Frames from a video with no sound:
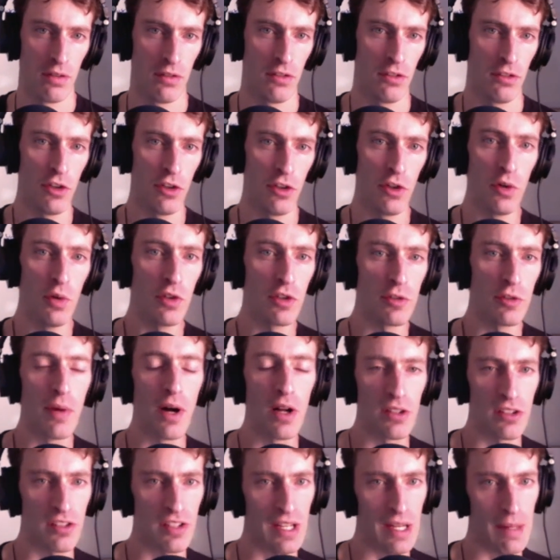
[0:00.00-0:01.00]
two
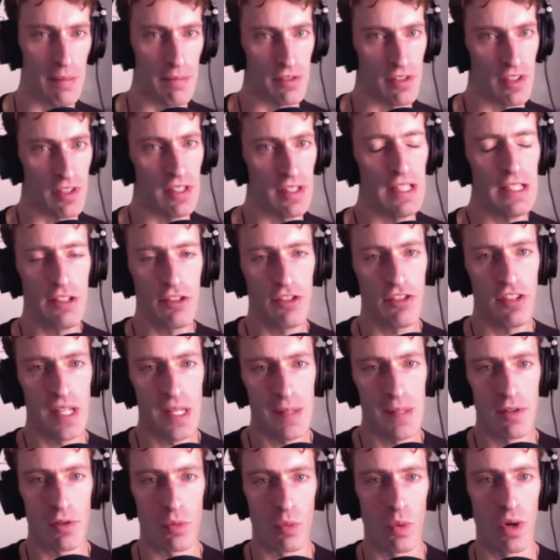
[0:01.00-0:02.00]
small teams, and each
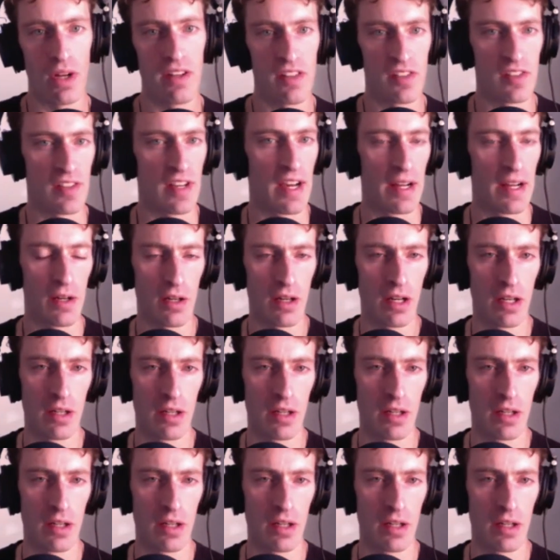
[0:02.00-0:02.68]
team is one designer